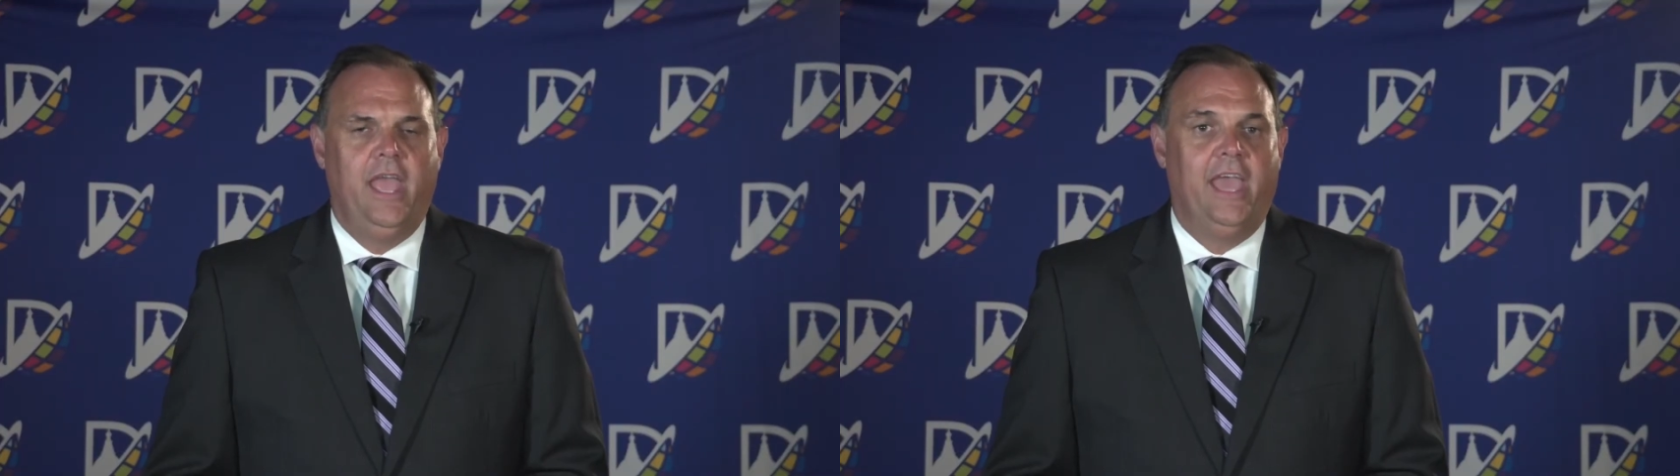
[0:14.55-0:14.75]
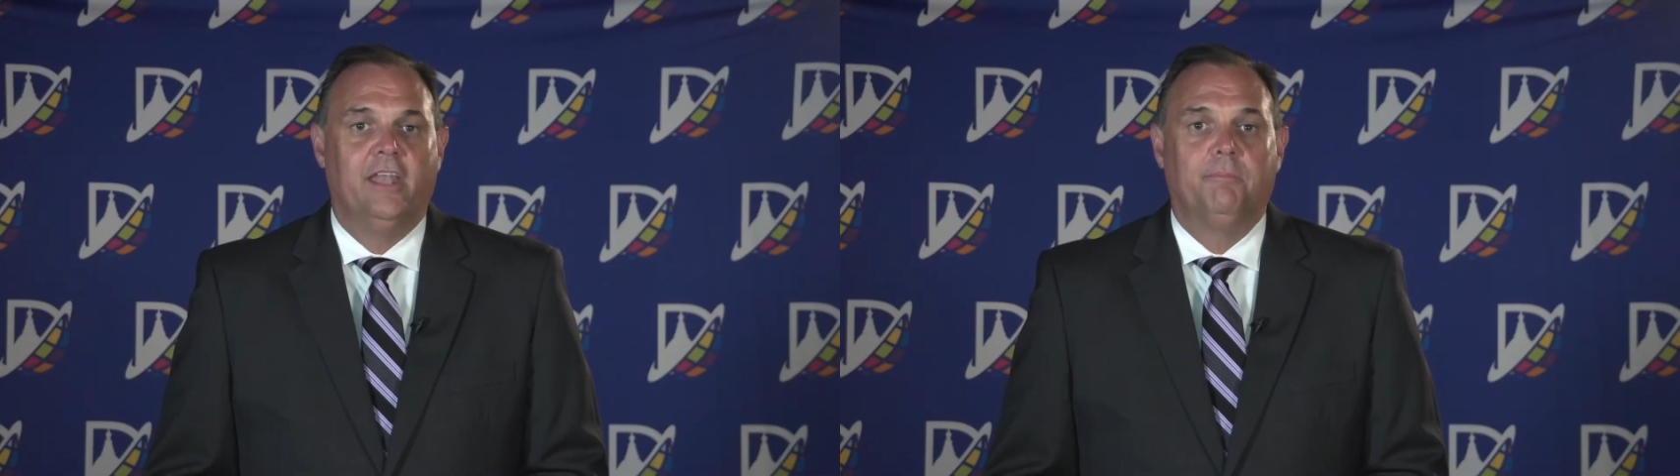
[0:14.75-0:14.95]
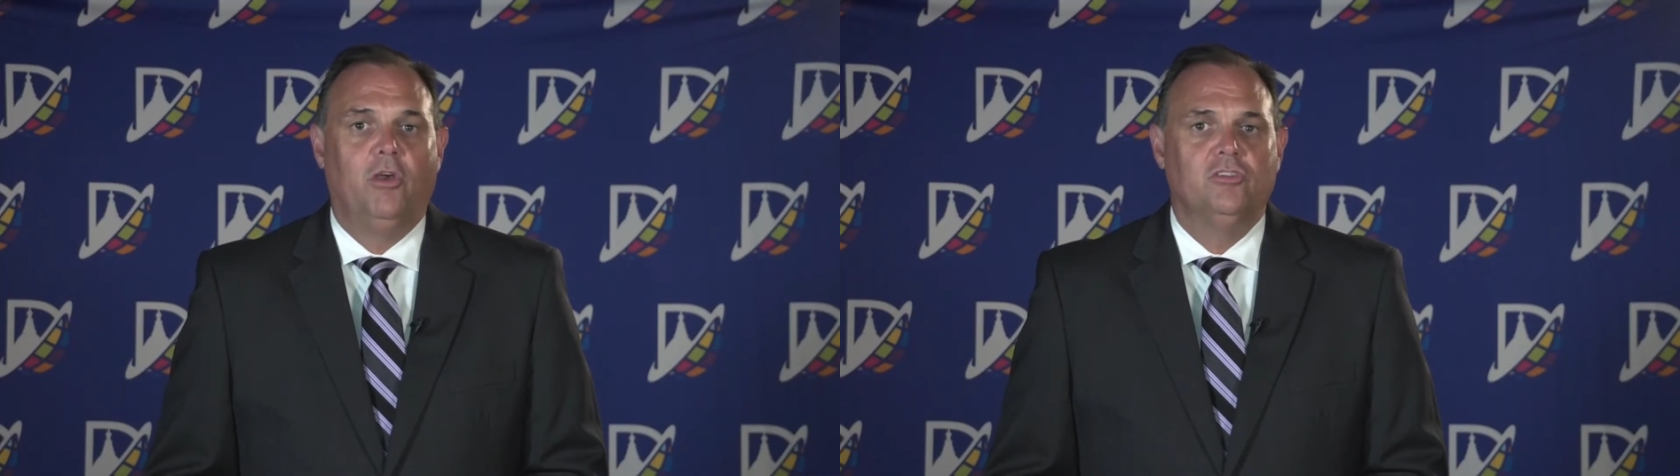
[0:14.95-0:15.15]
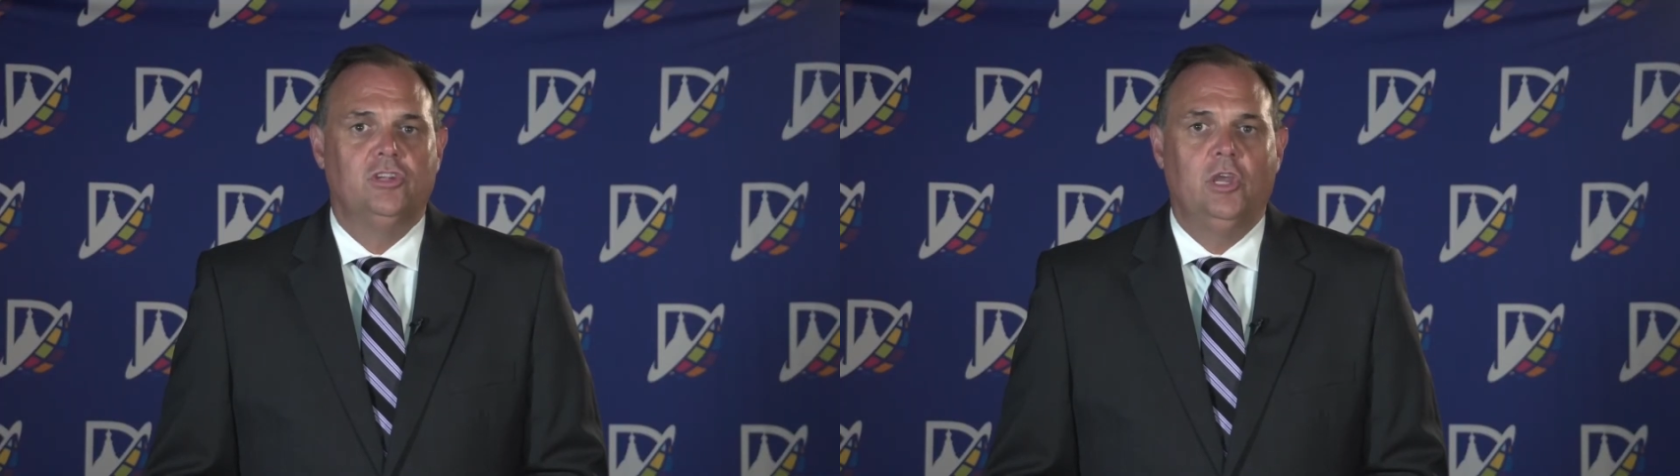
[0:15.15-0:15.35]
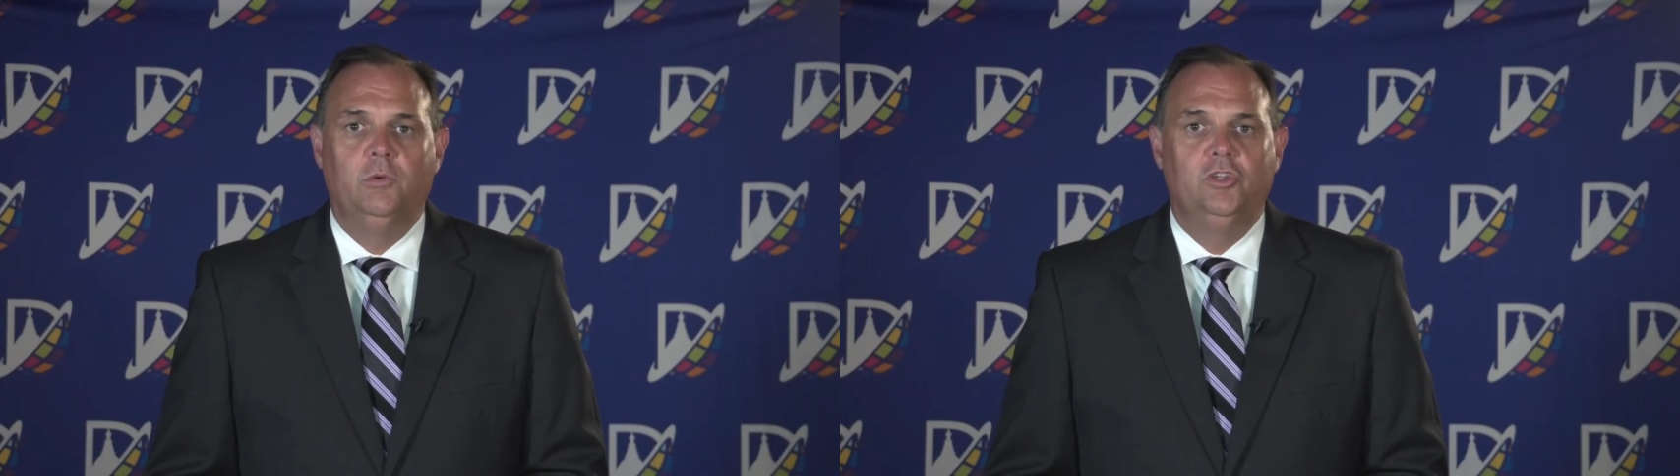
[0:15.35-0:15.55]
and a
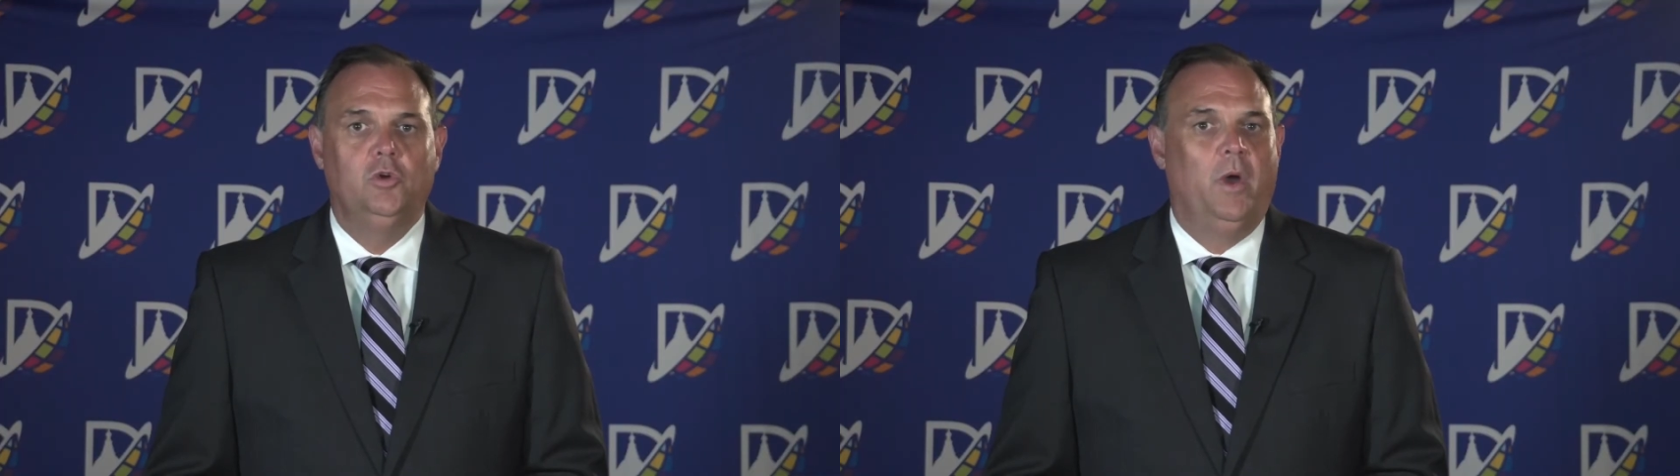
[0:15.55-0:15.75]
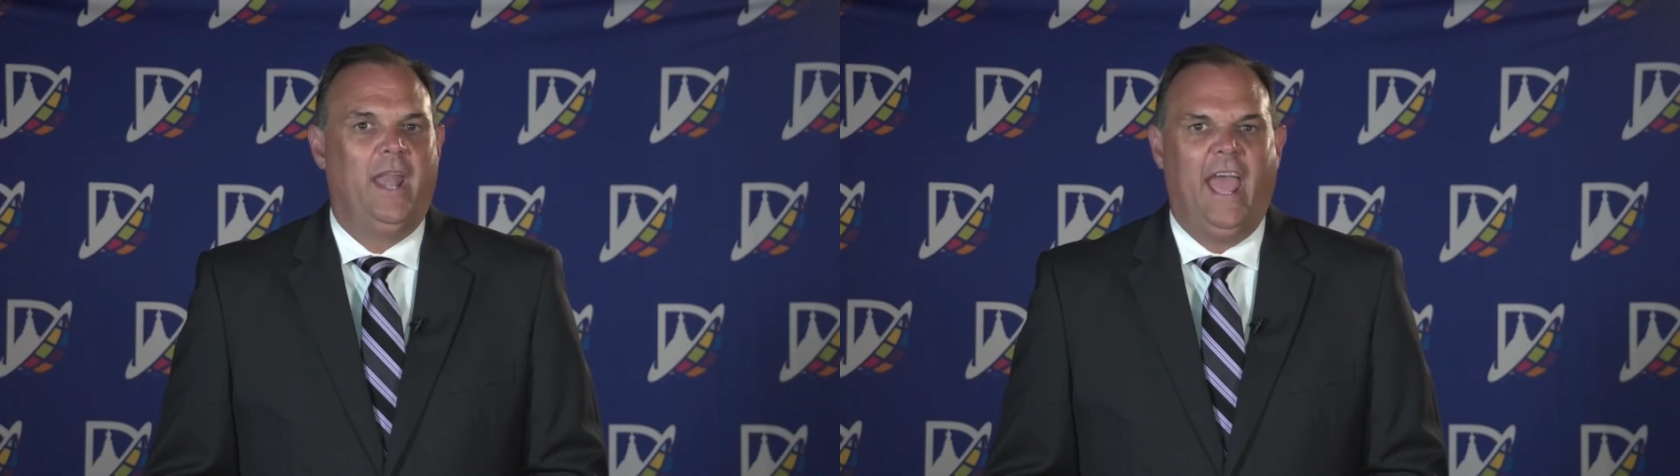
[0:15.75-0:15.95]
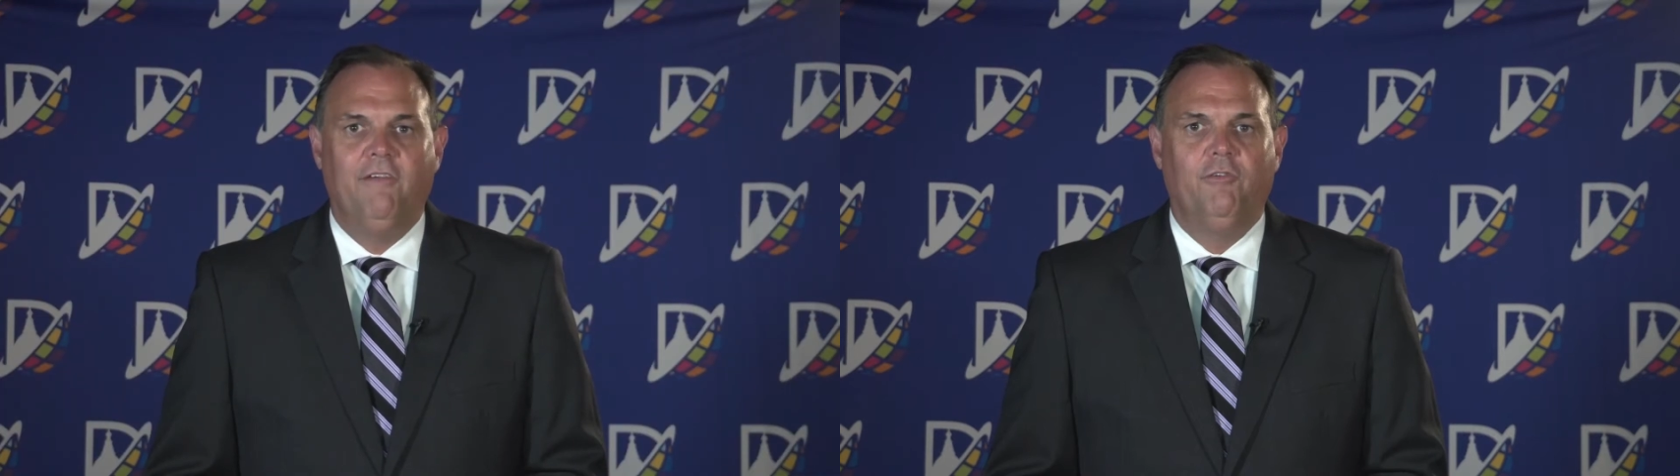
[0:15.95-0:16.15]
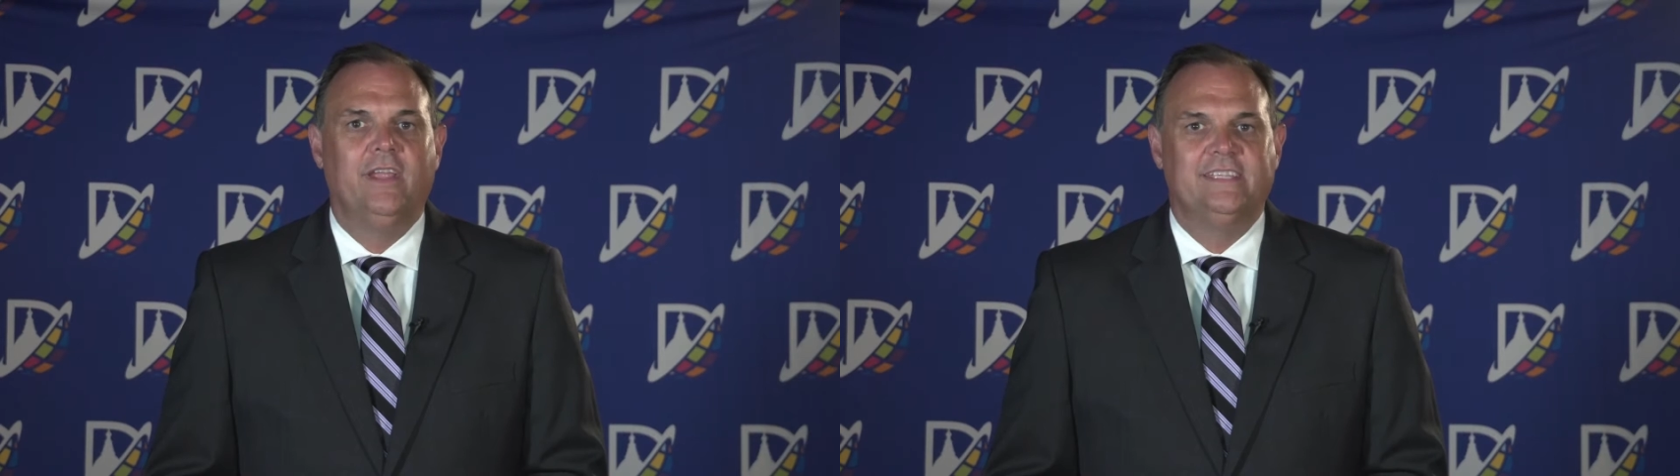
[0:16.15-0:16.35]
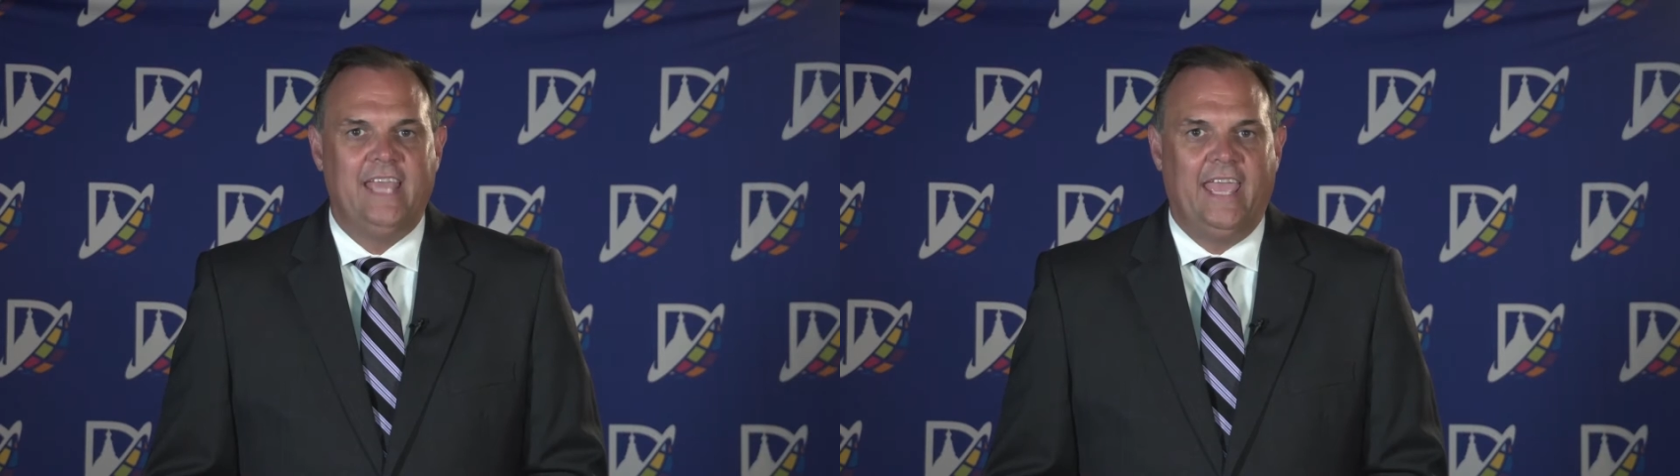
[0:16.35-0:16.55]
person who would do whatever
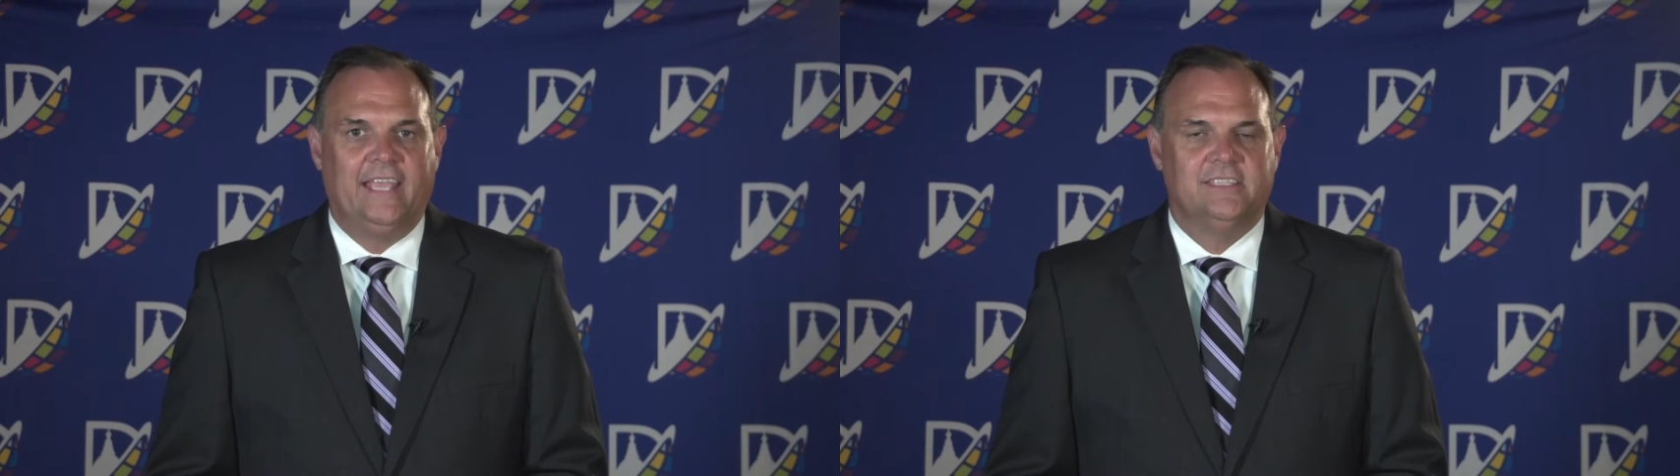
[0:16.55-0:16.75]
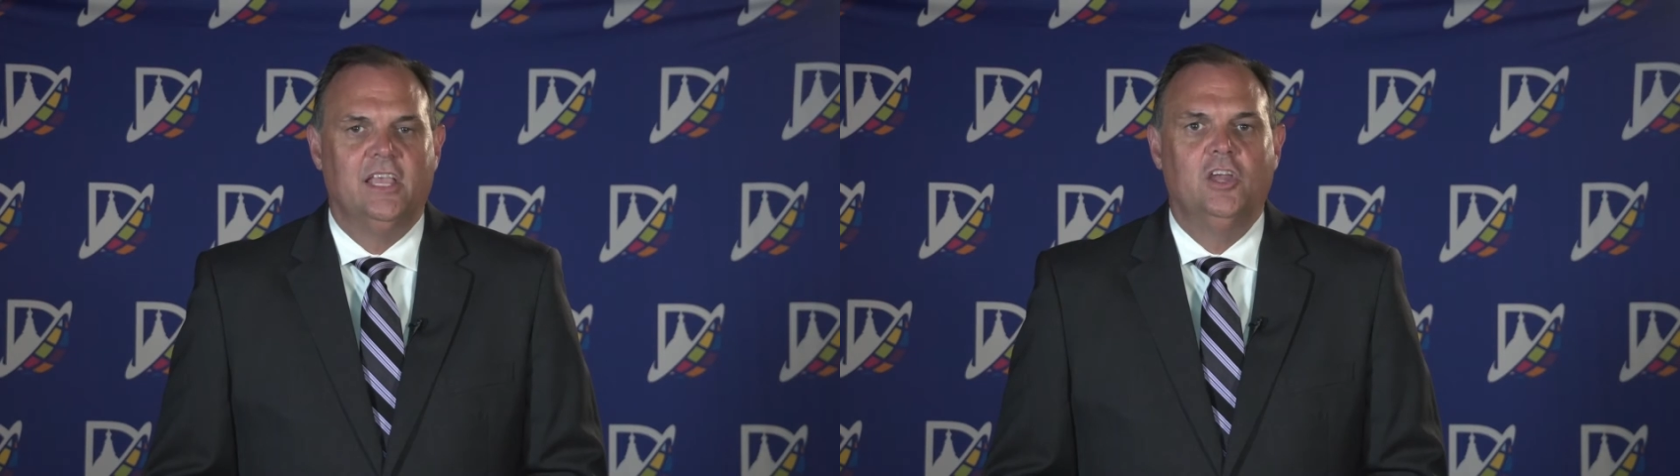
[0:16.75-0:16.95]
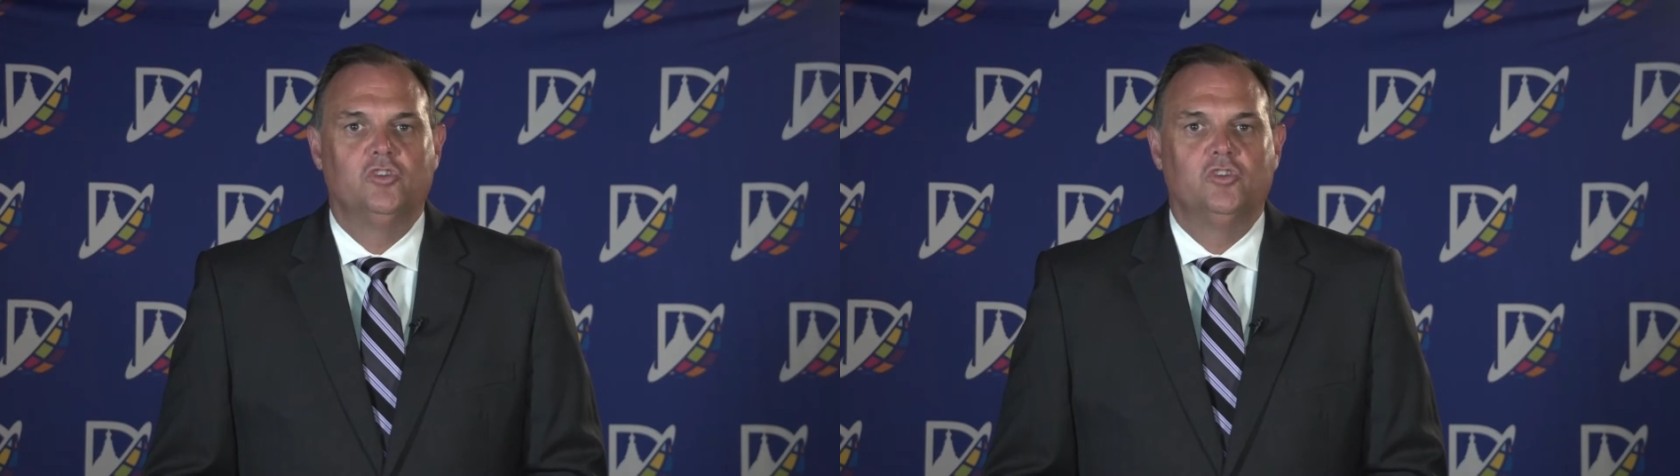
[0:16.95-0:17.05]
it takes